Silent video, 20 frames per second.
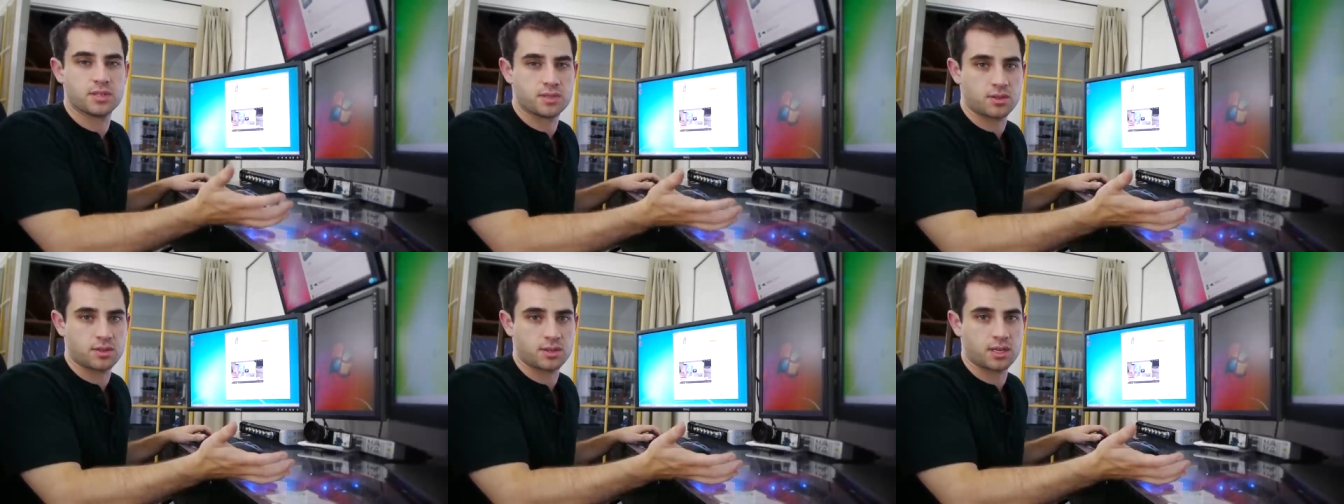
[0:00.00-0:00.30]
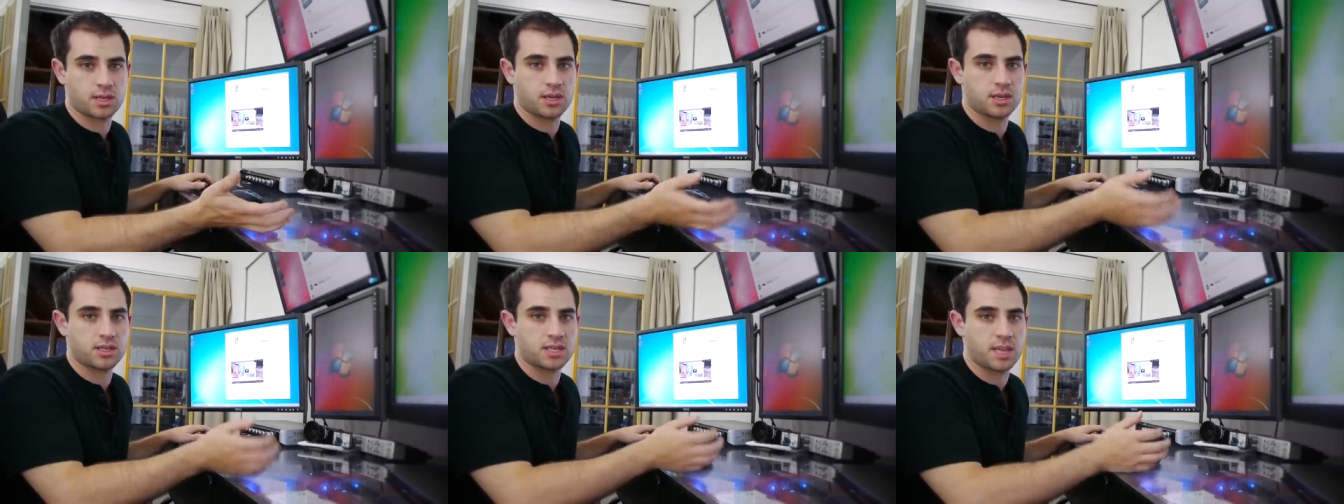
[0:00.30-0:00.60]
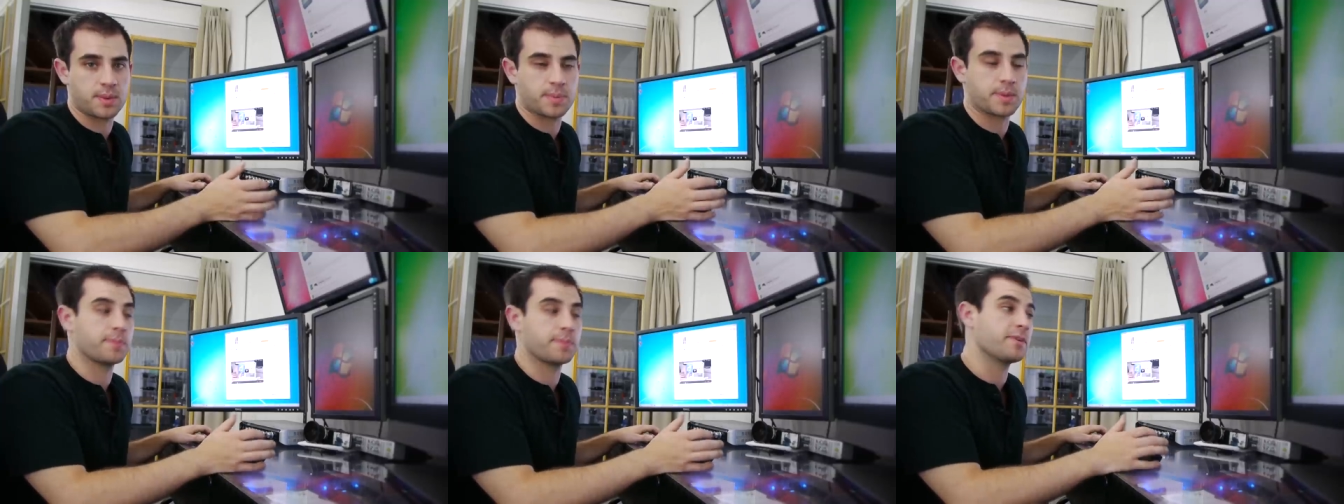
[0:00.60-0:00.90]
It's only gonna
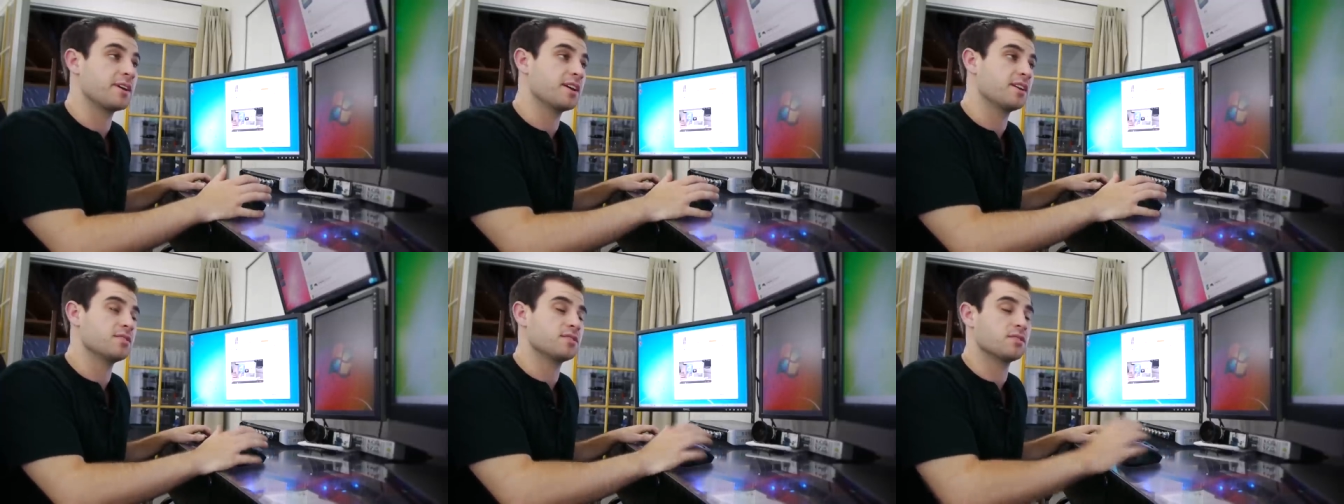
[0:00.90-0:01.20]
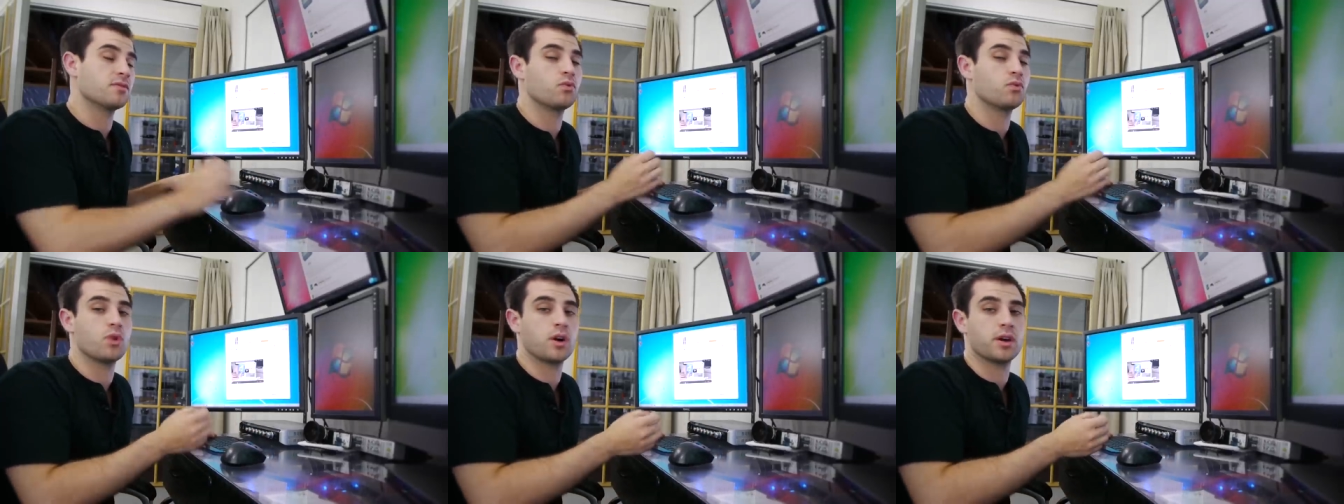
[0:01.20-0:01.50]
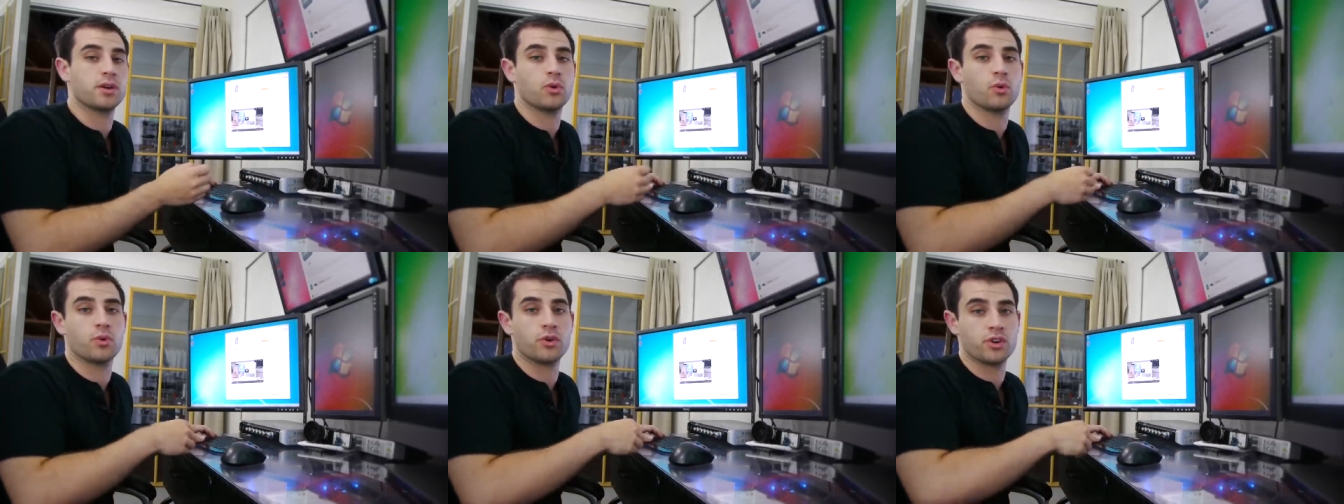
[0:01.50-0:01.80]
take advantage of
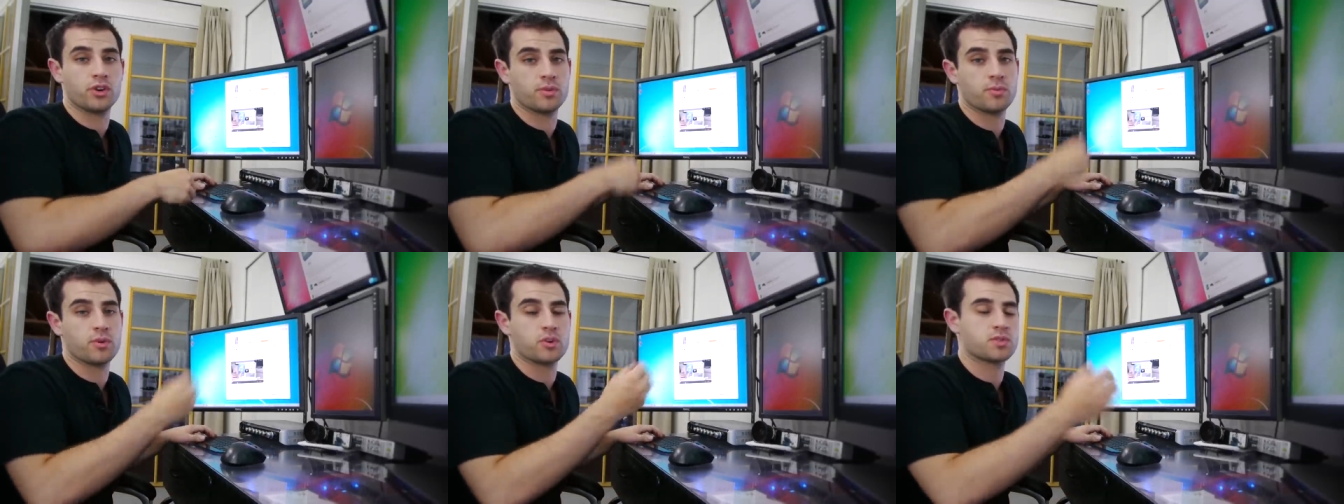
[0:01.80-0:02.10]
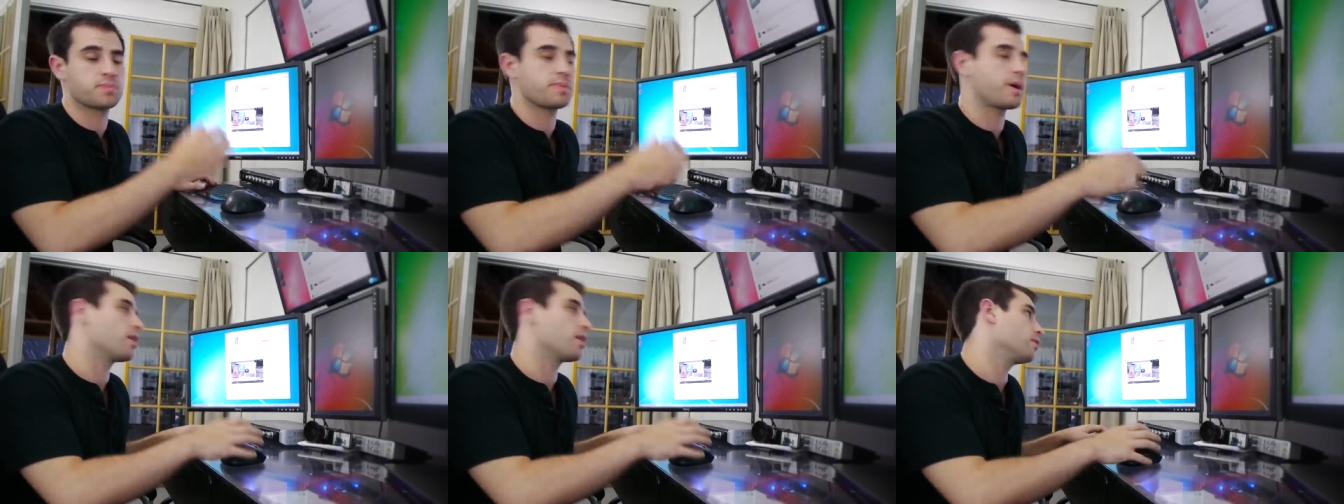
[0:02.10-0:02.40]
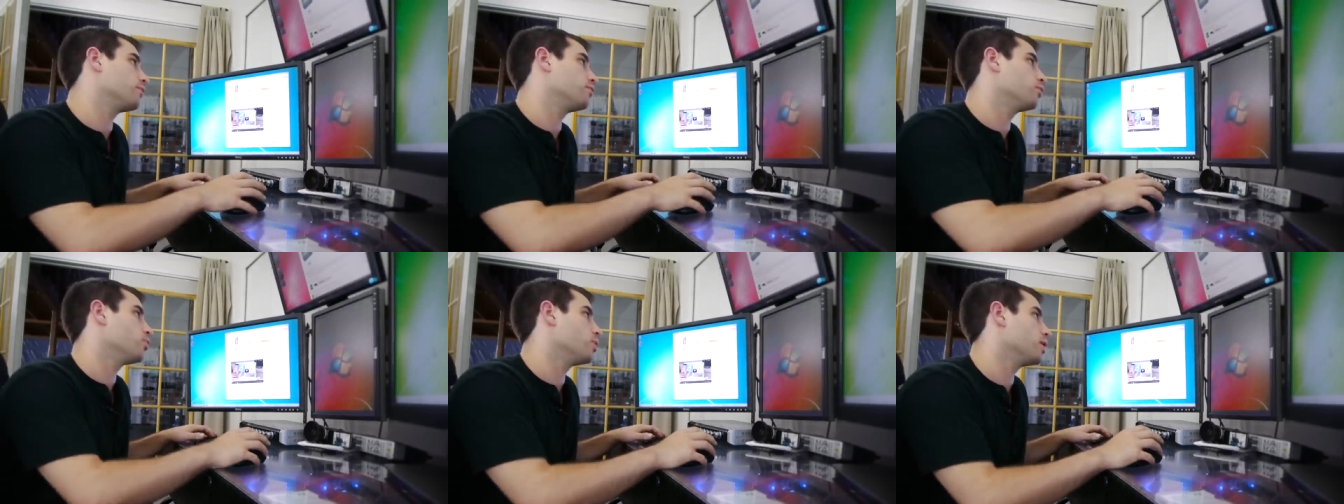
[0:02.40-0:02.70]
one or your most
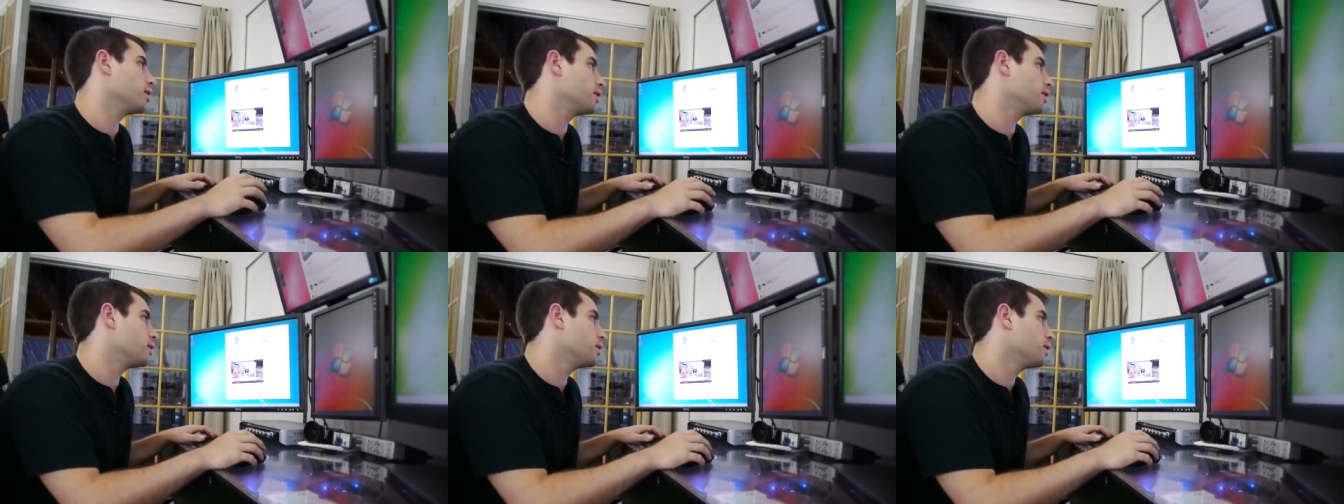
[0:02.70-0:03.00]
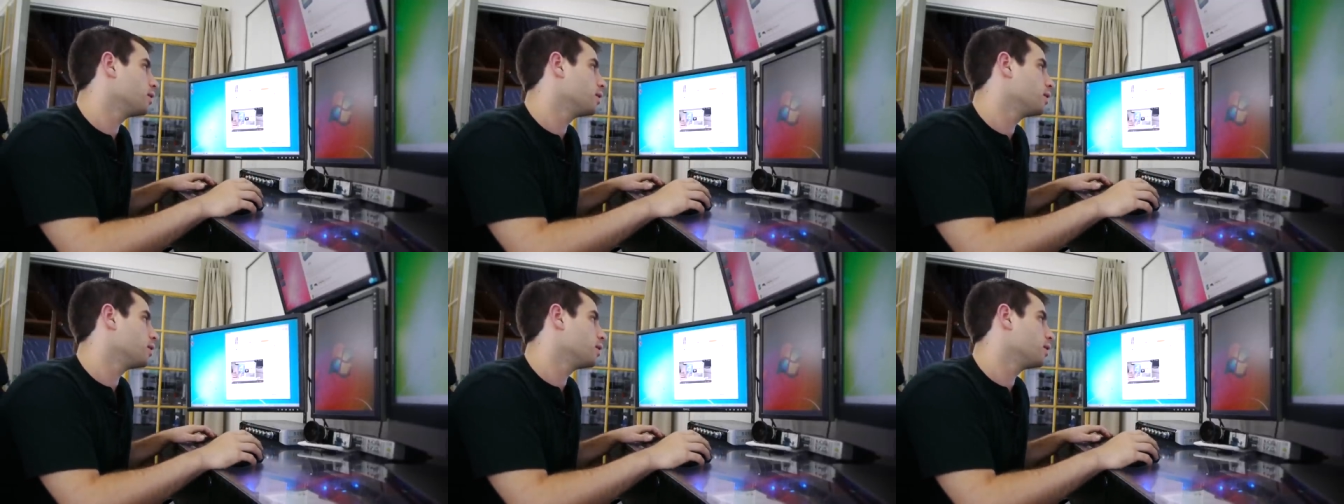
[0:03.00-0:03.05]
powerful one.